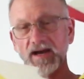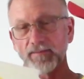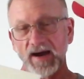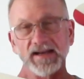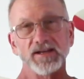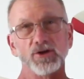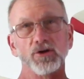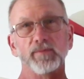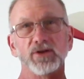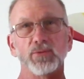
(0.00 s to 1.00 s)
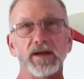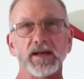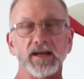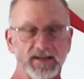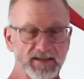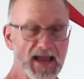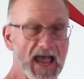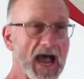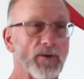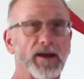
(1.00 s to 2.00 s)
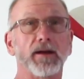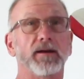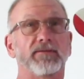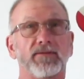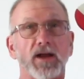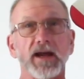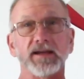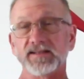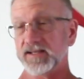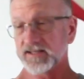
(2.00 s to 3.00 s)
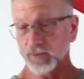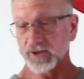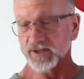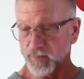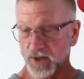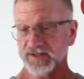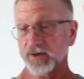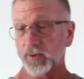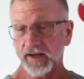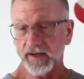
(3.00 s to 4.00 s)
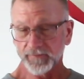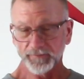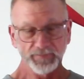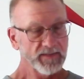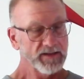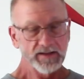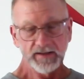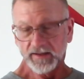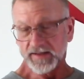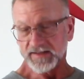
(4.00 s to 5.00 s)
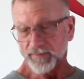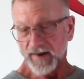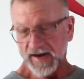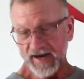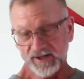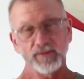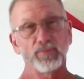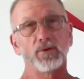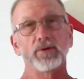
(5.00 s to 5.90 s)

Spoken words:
I might do between now and flying season, which is months away, is I might actually pull